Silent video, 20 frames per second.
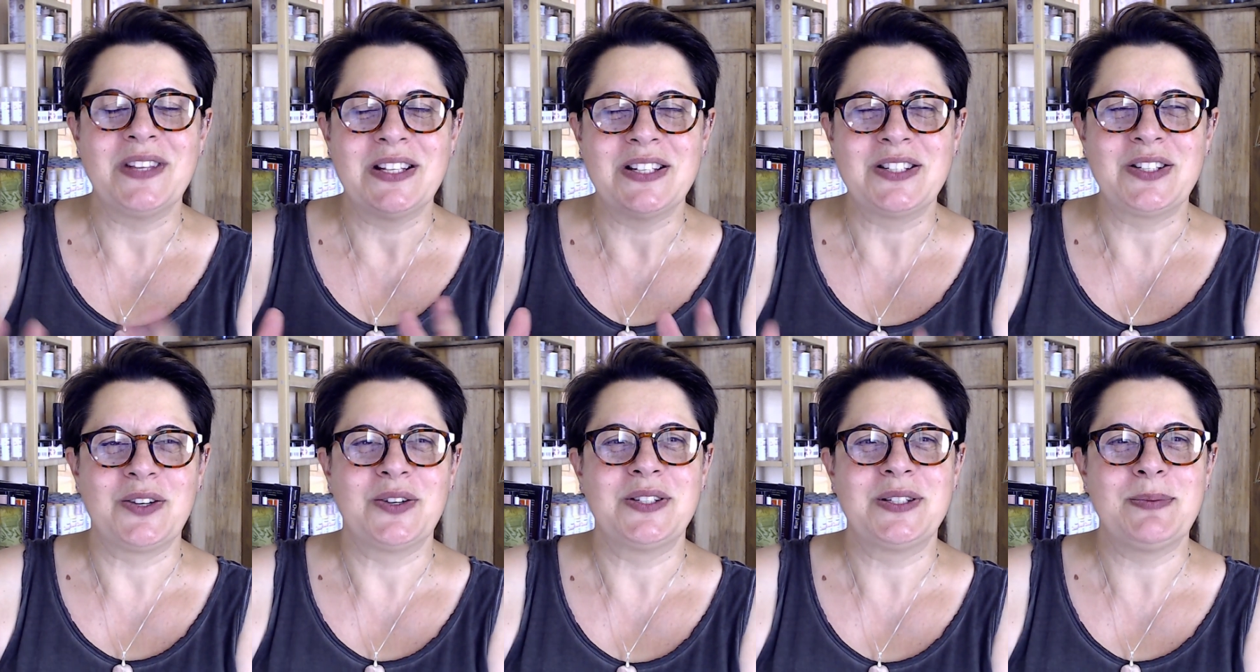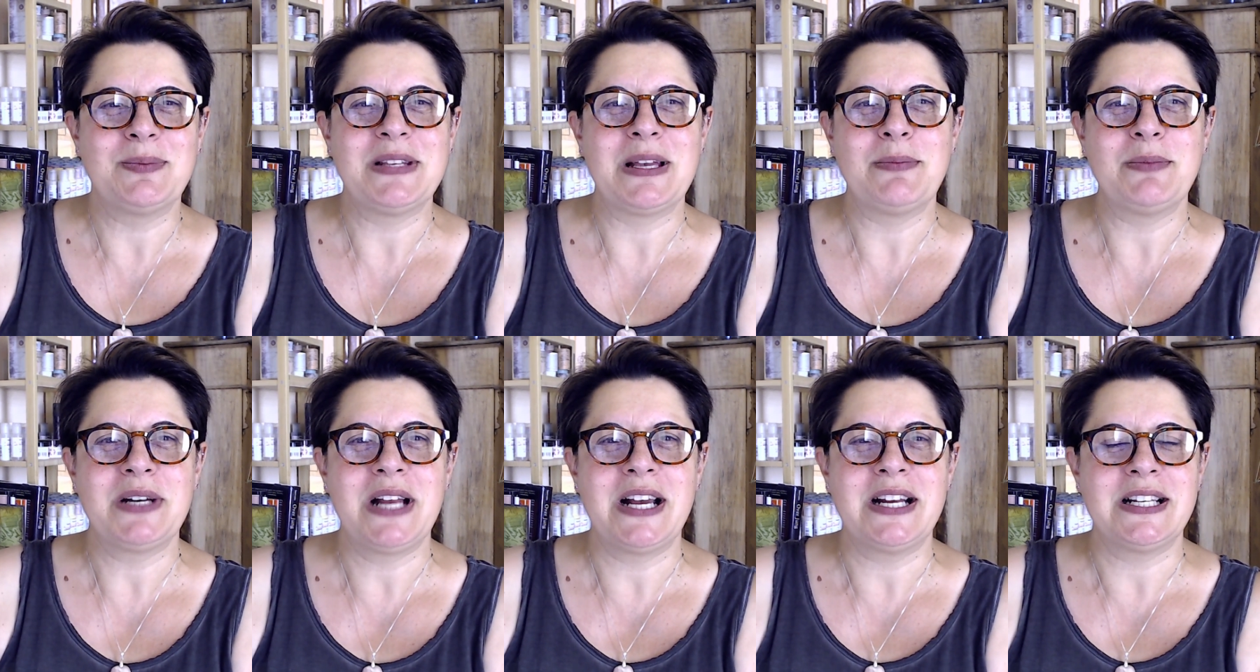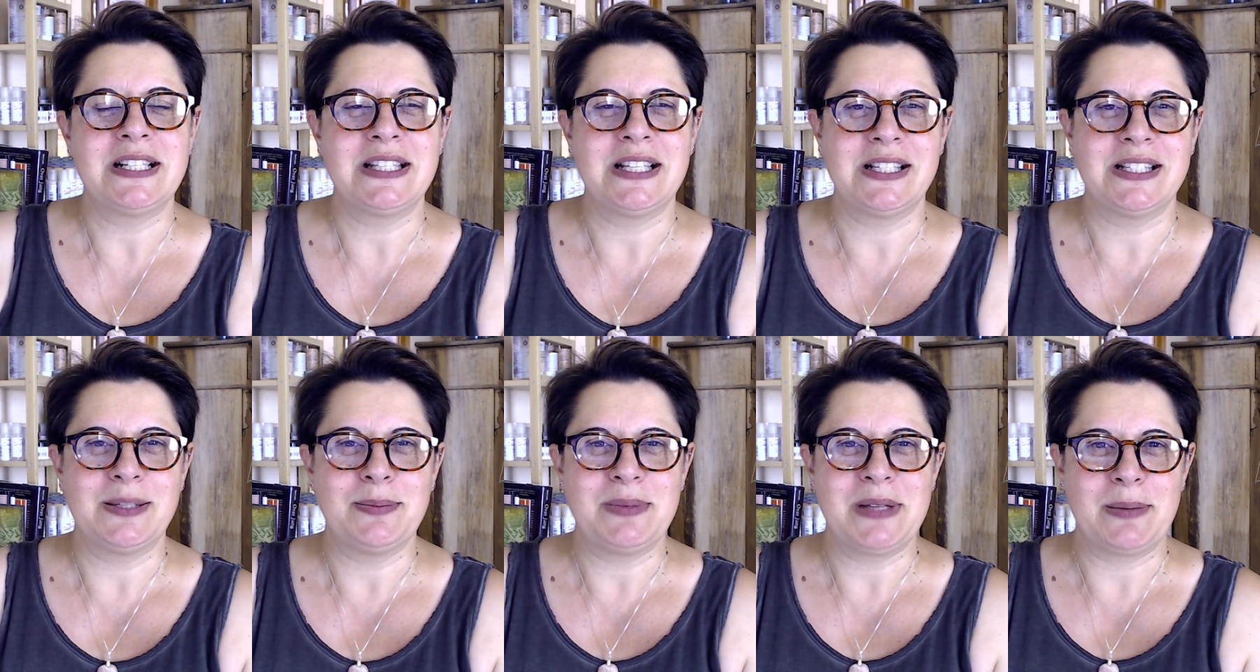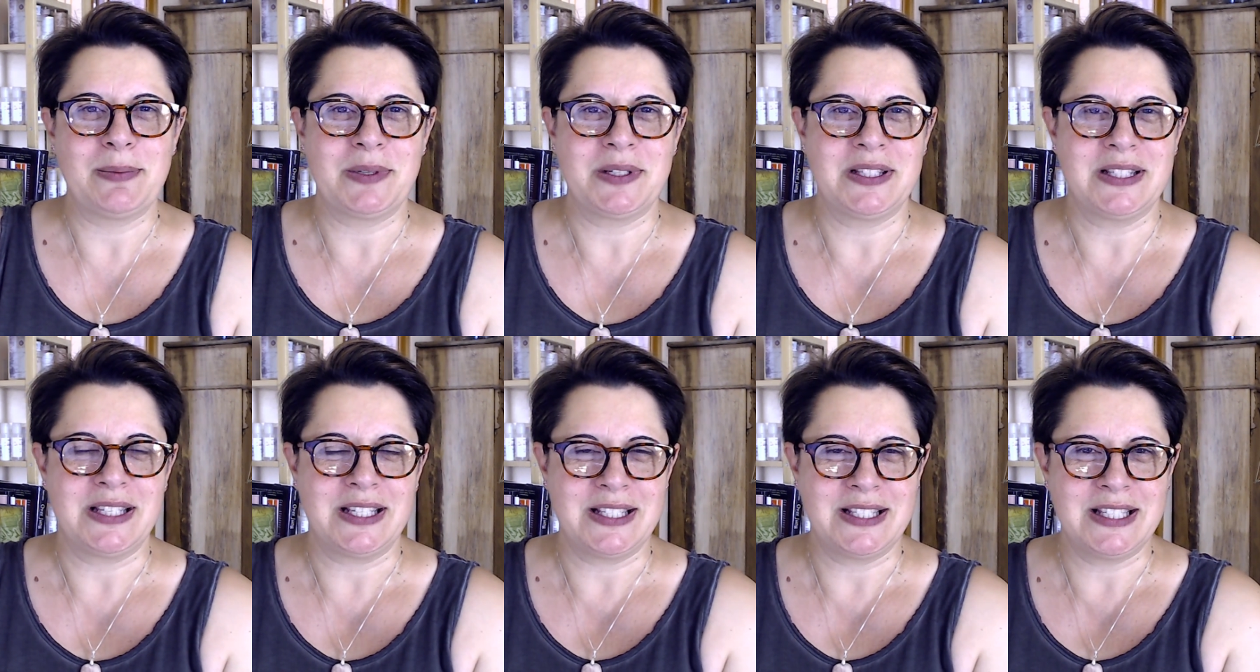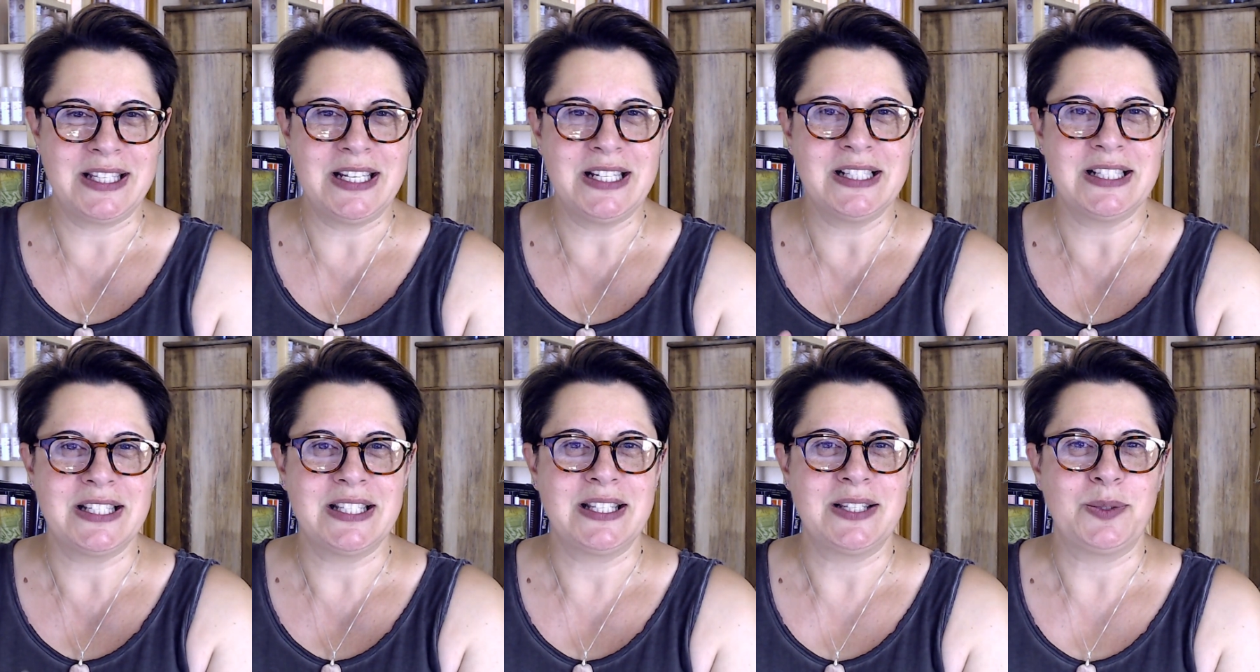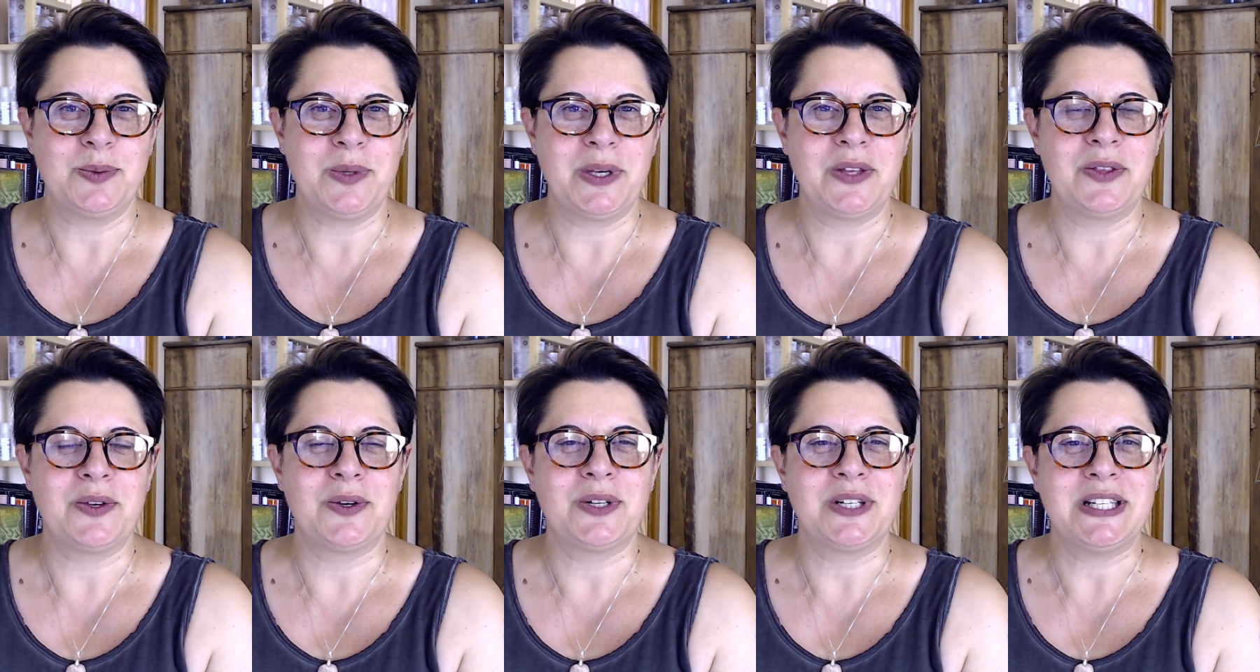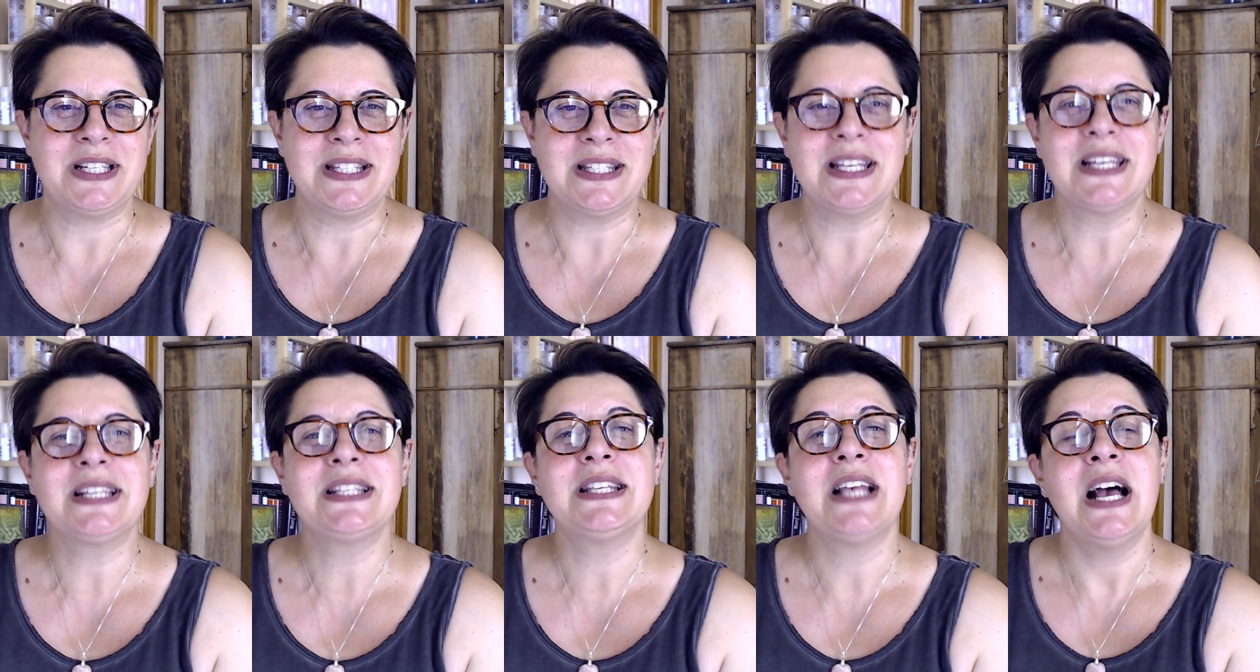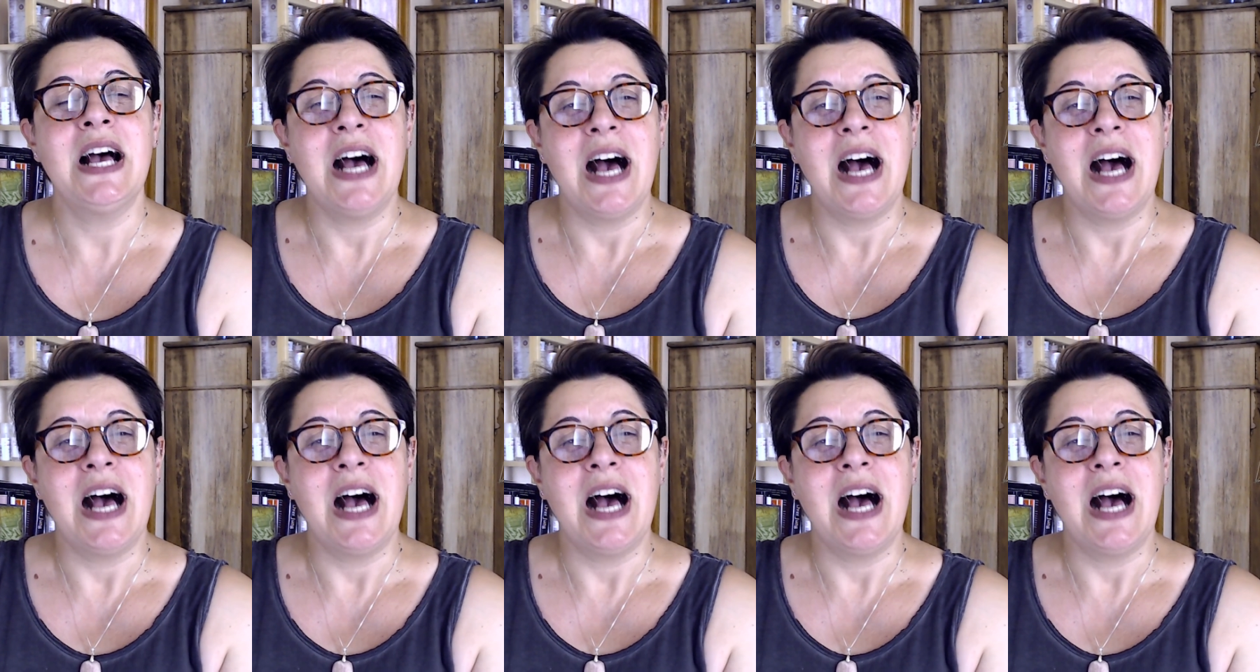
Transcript: So September 9th until September 16th, this is week 36.